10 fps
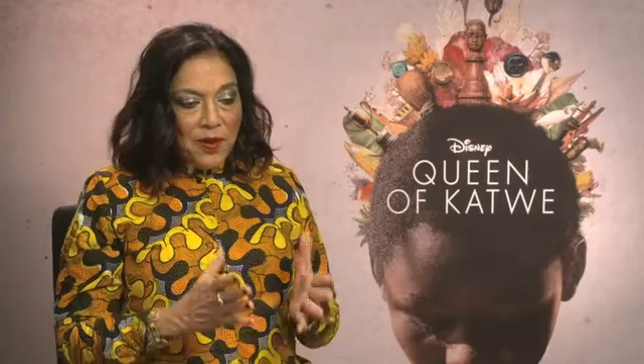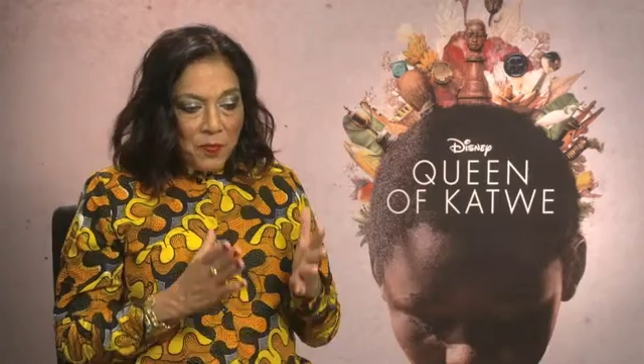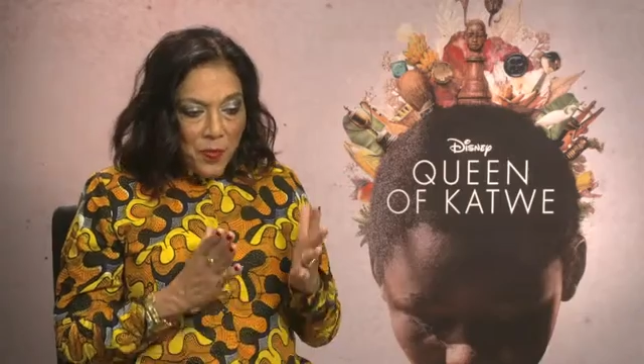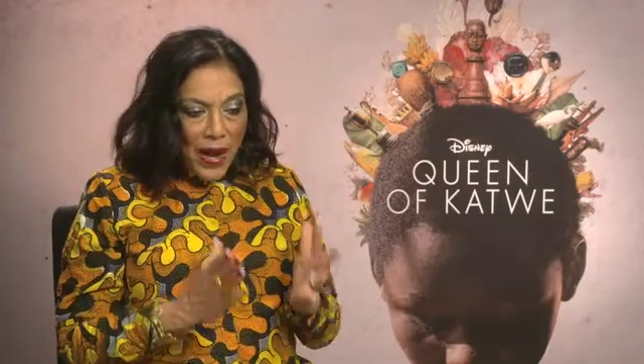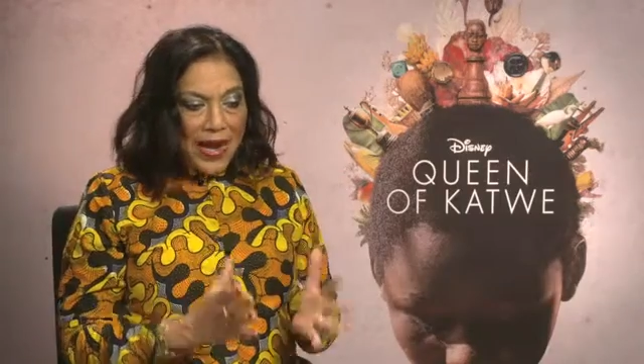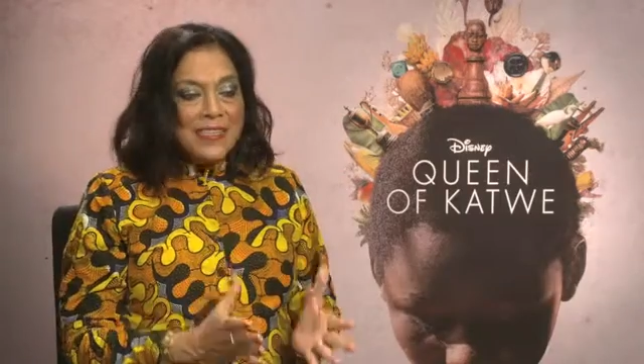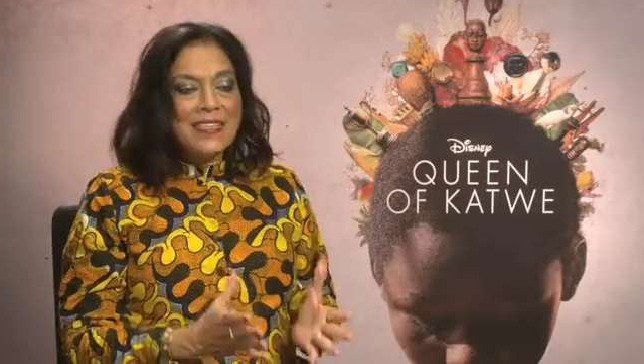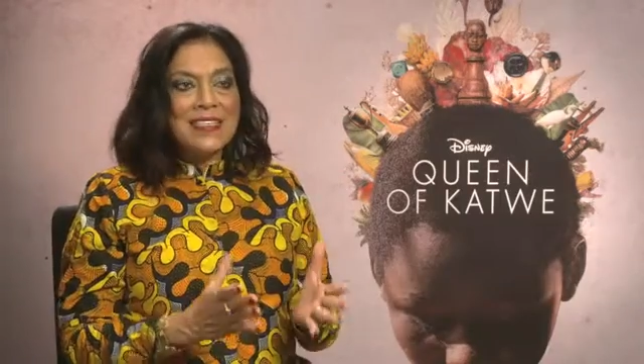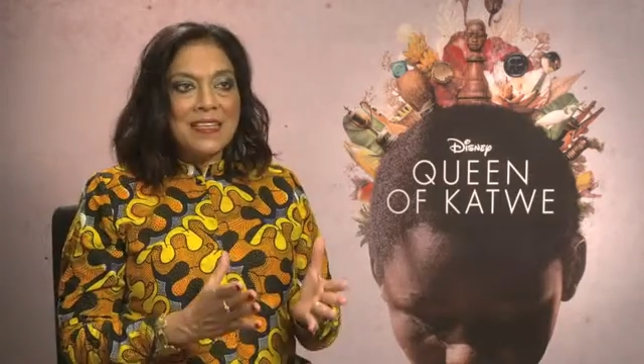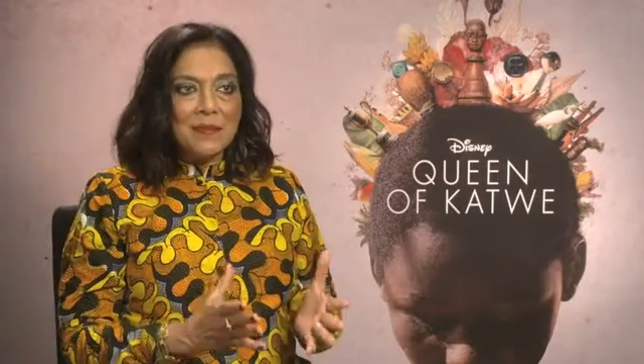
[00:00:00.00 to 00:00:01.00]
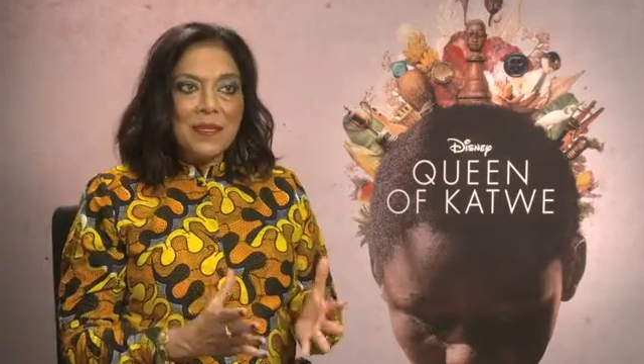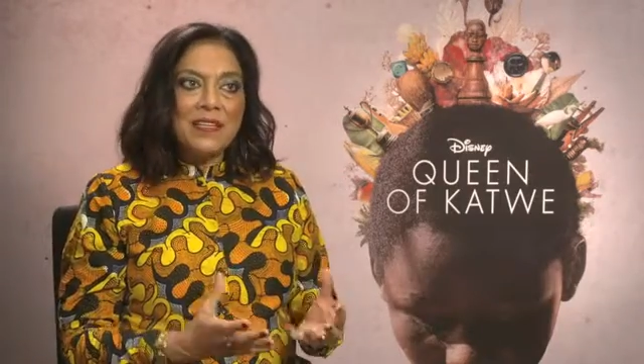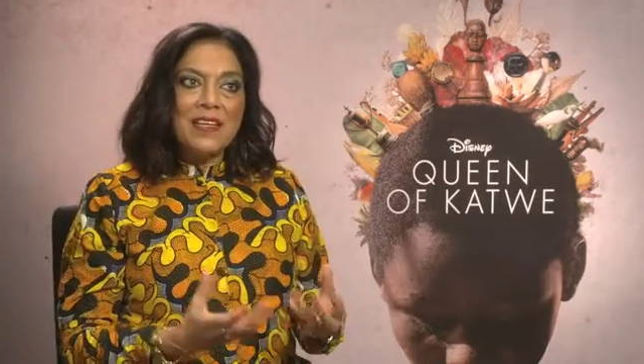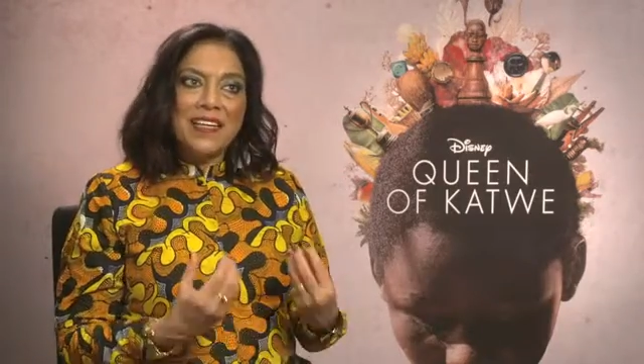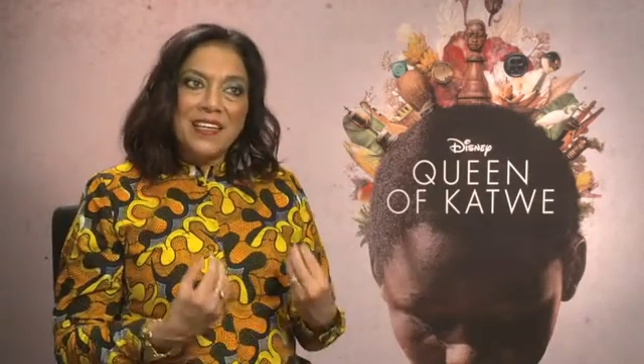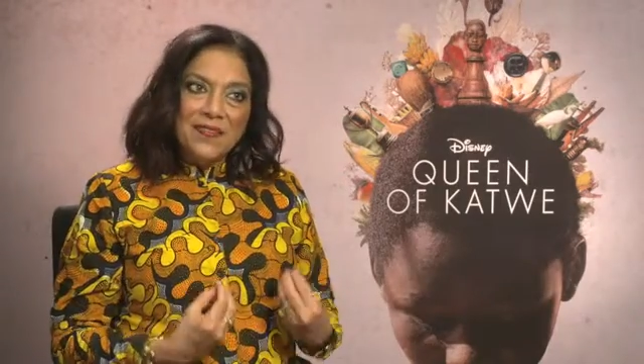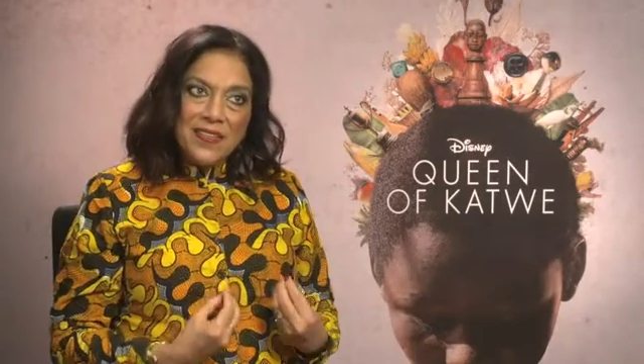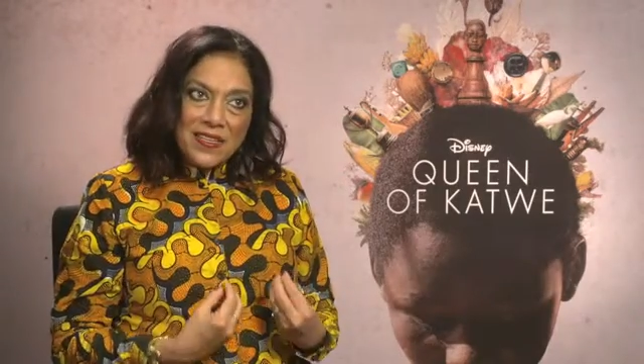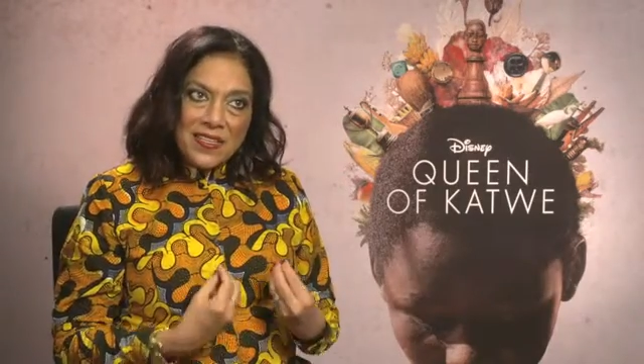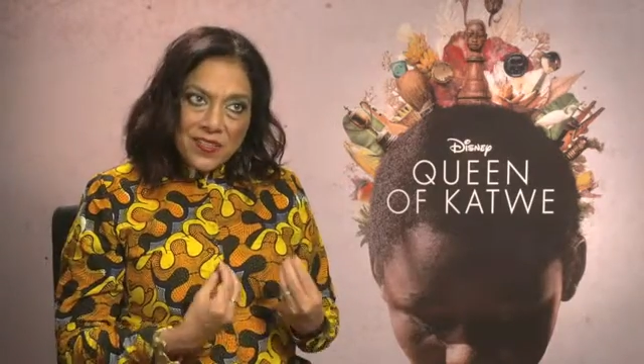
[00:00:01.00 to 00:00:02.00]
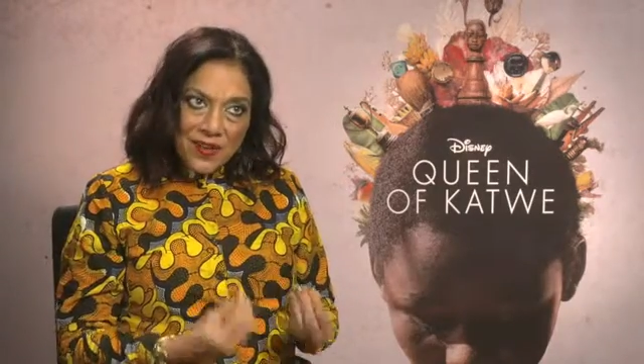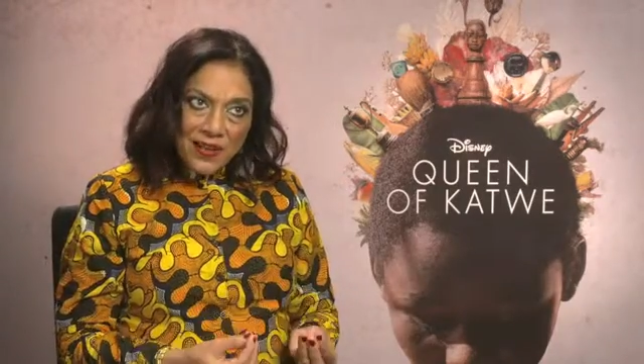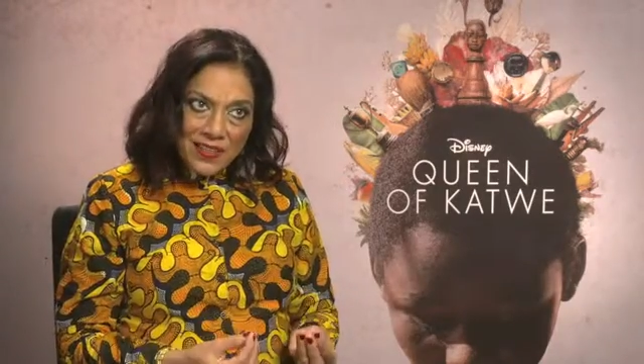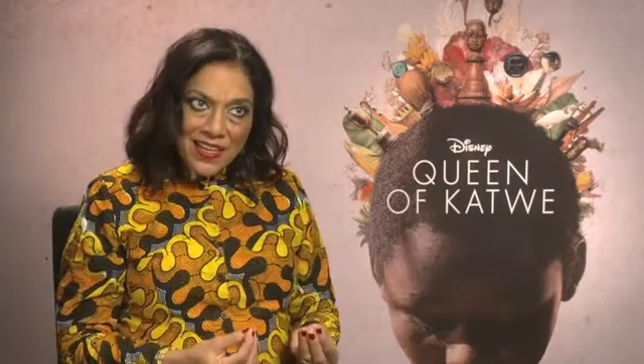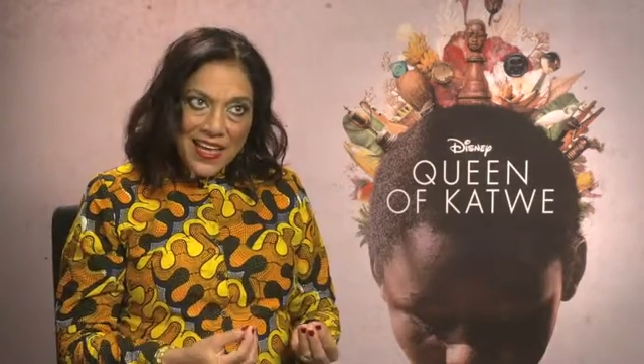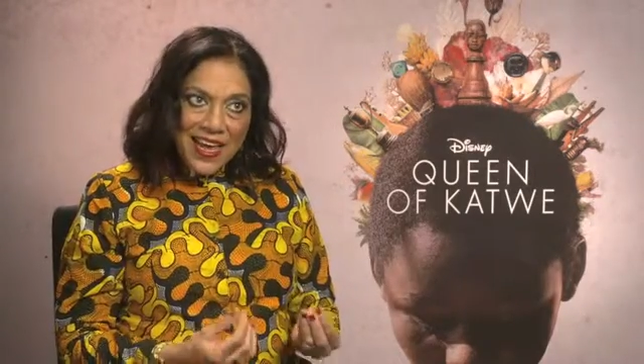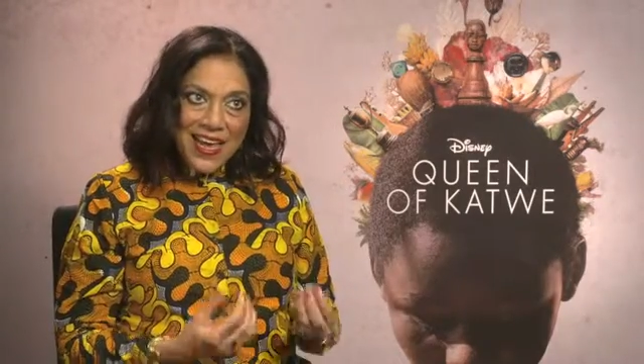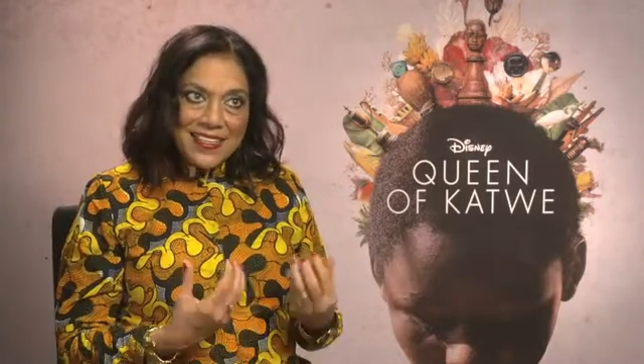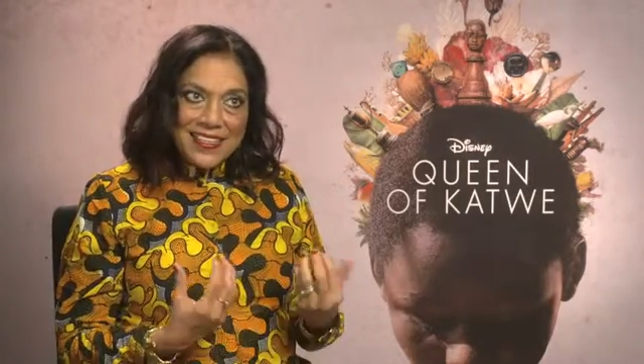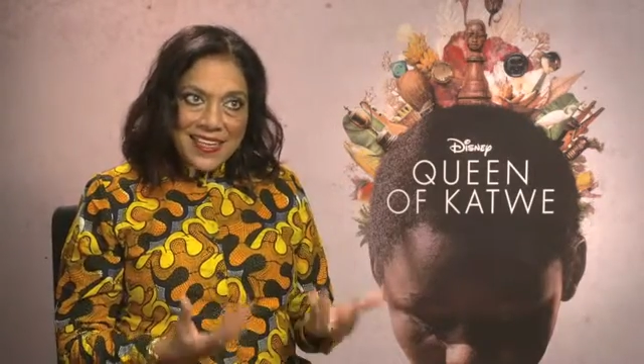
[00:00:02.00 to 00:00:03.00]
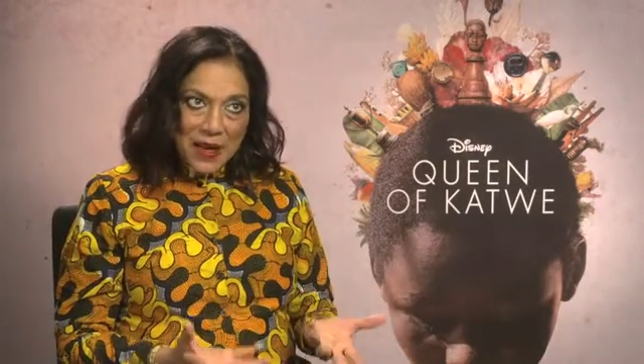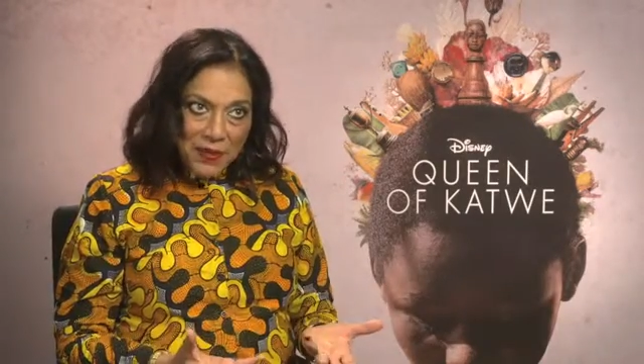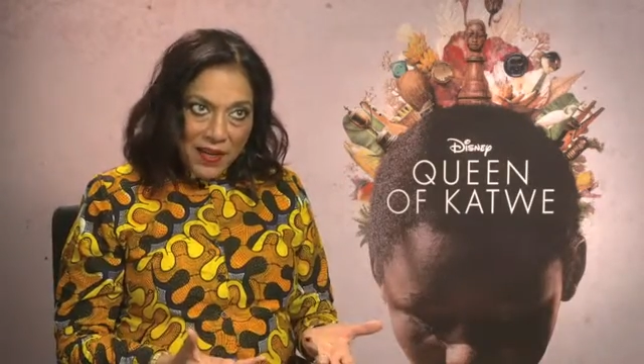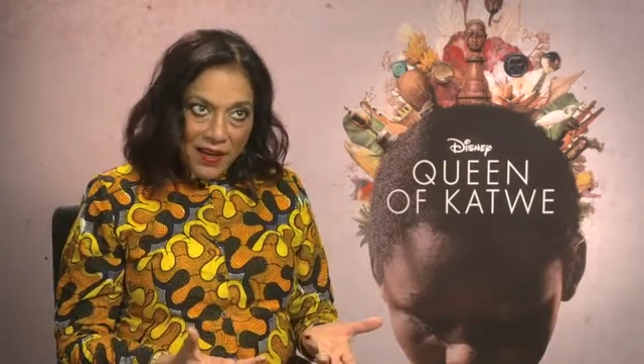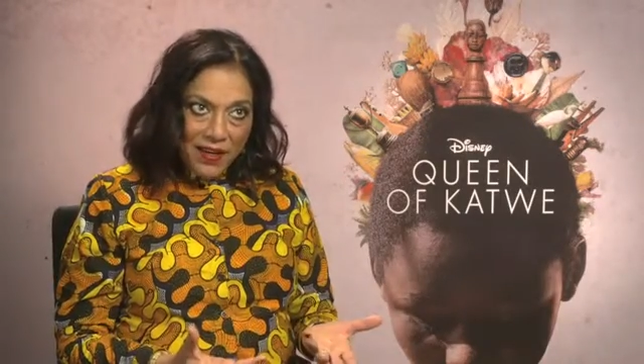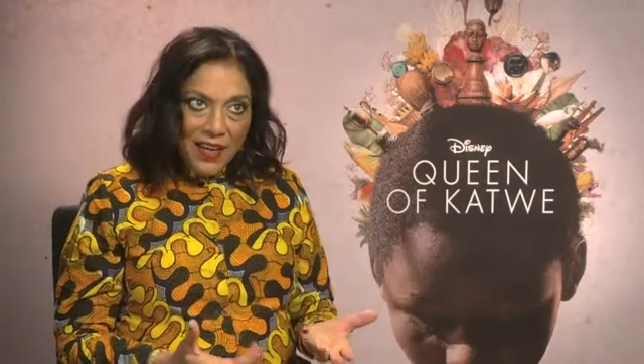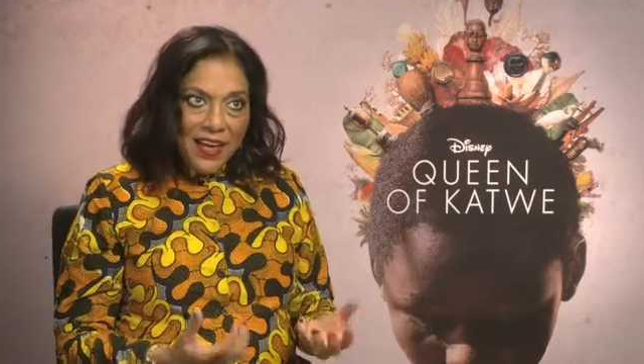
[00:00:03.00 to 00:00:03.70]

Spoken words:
practice something that gives us strength and stamina